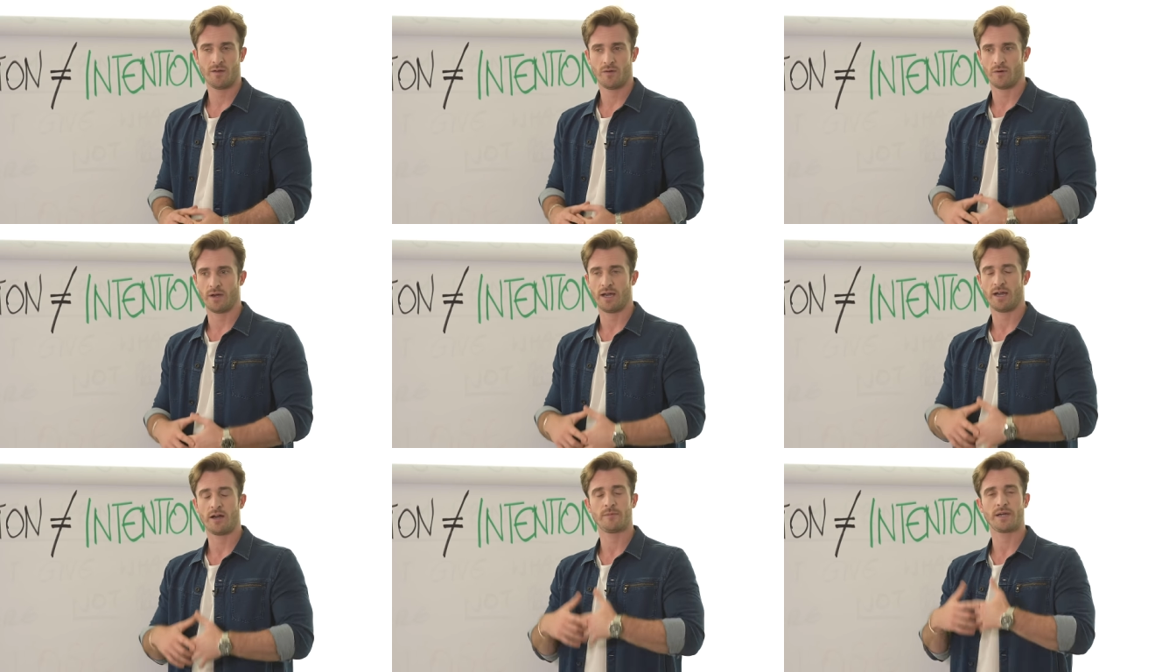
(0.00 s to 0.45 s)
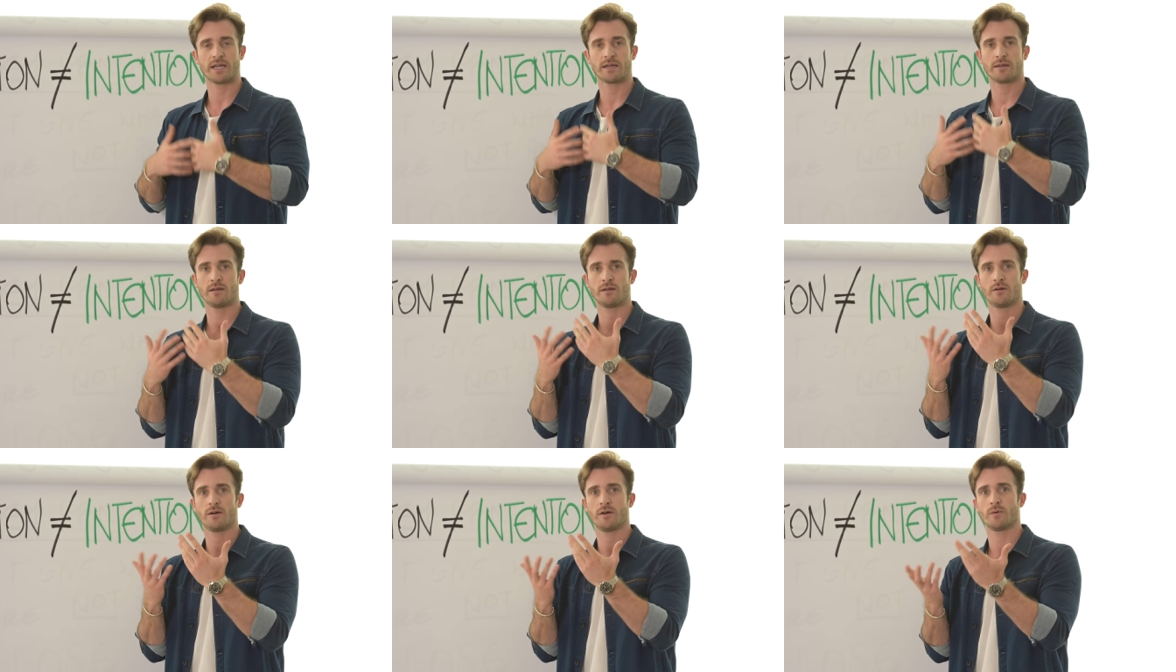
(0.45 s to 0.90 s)
Well, how am I going
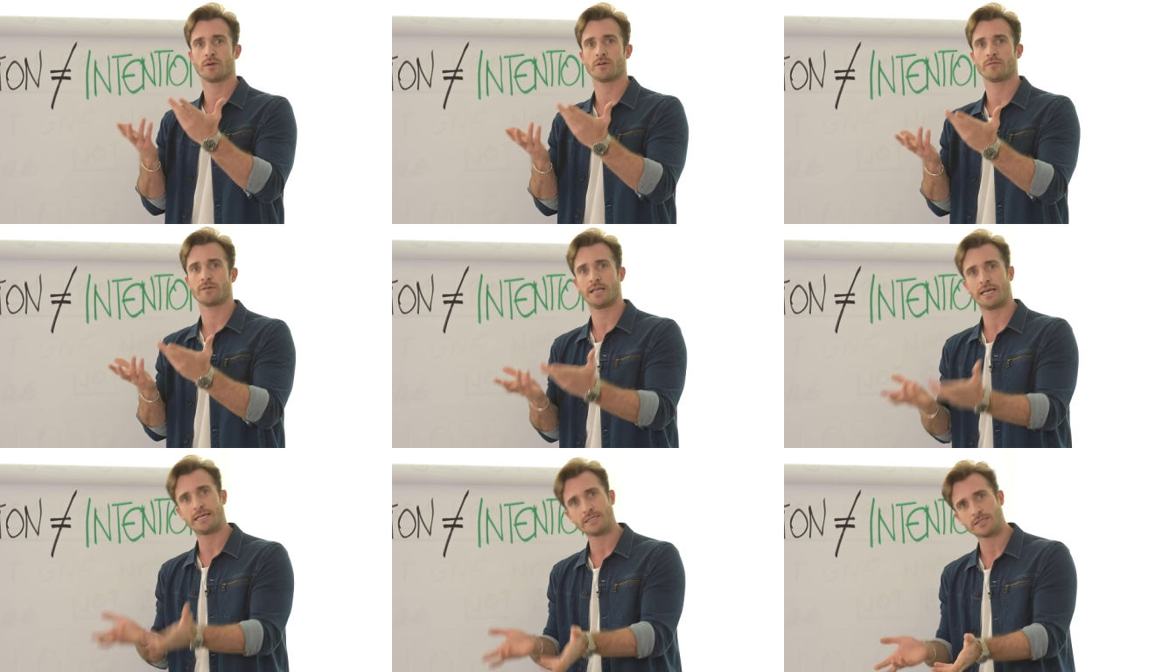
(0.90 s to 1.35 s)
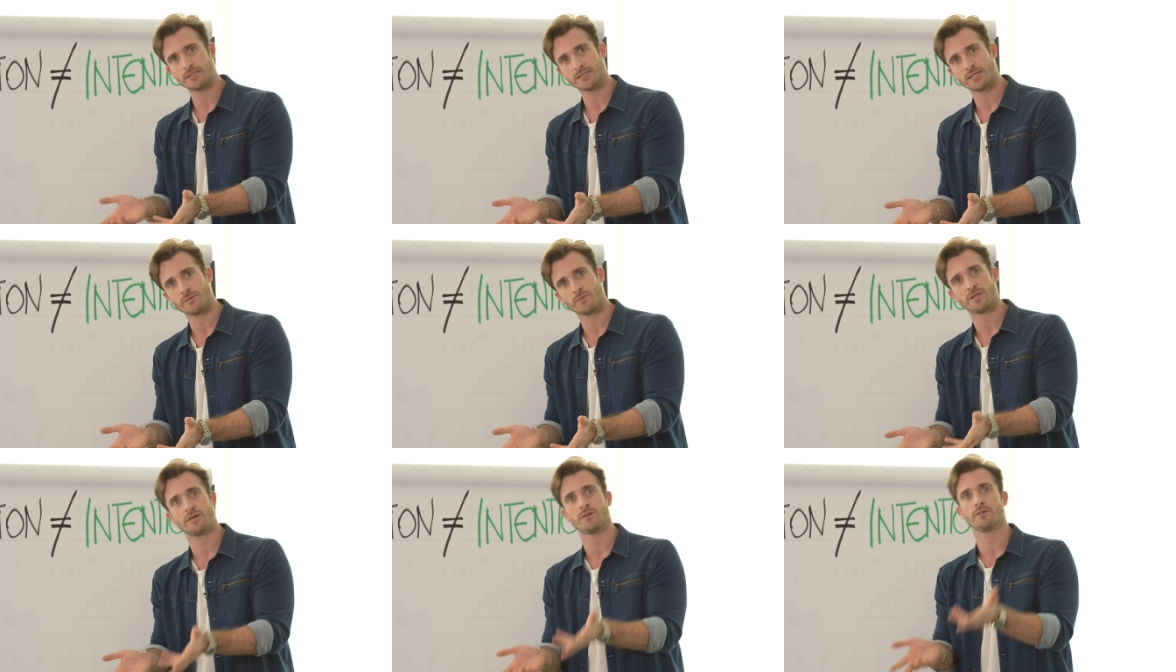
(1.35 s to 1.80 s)
to know I want a
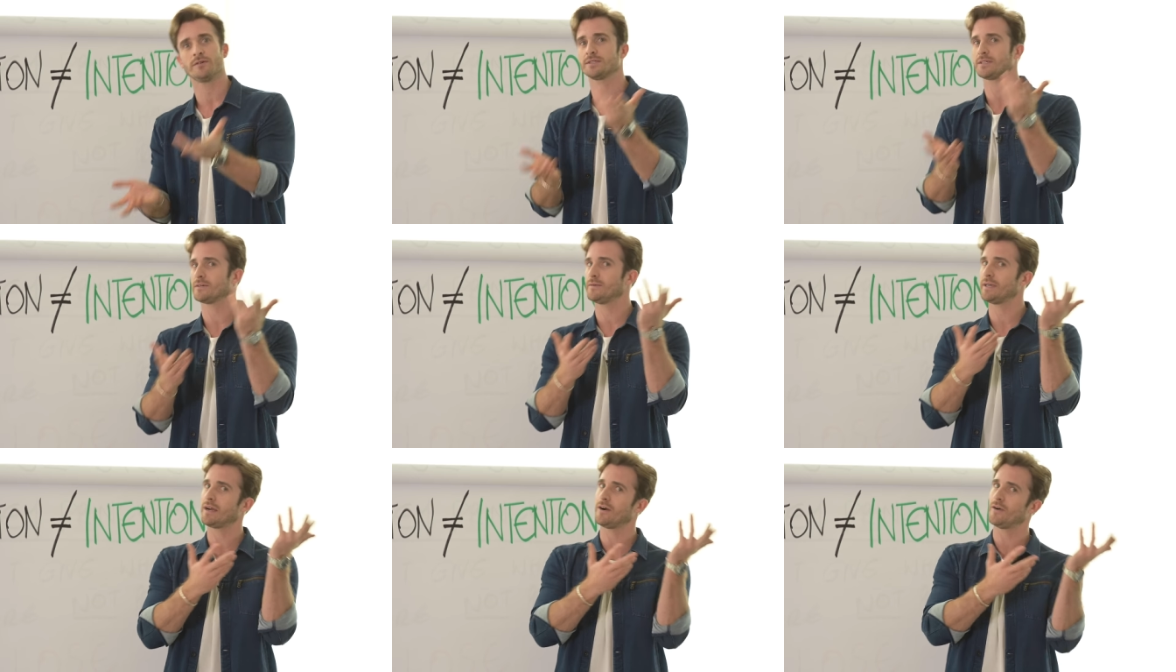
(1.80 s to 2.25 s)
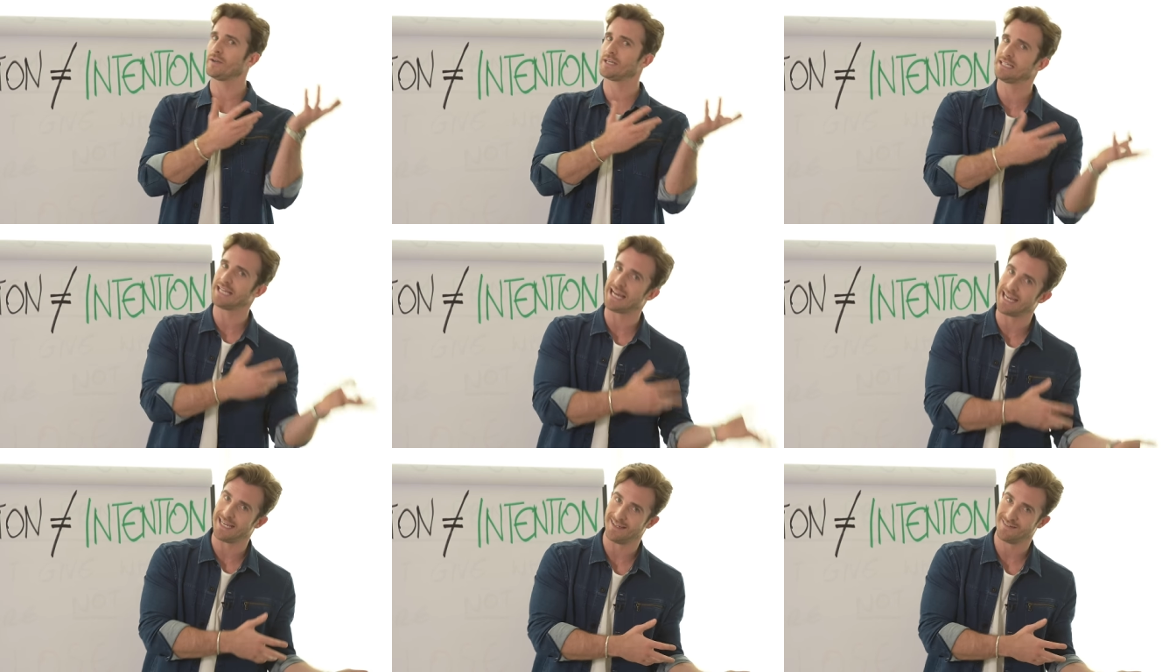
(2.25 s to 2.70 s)
relationship with you until we go on a
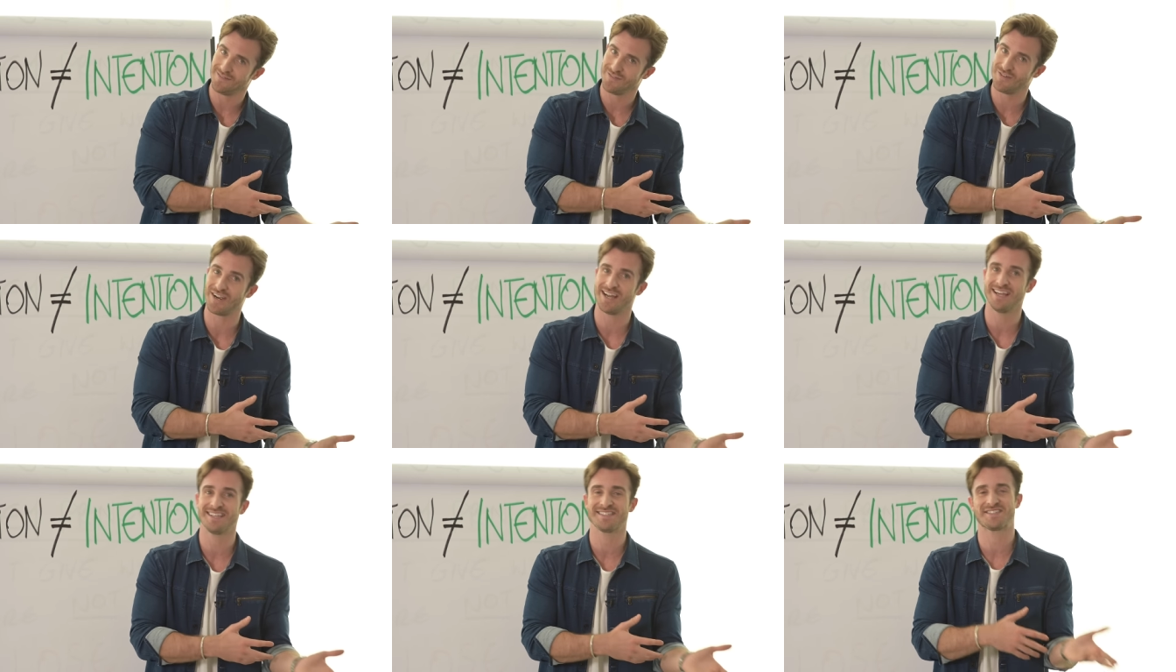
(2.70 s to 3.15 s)
date, right?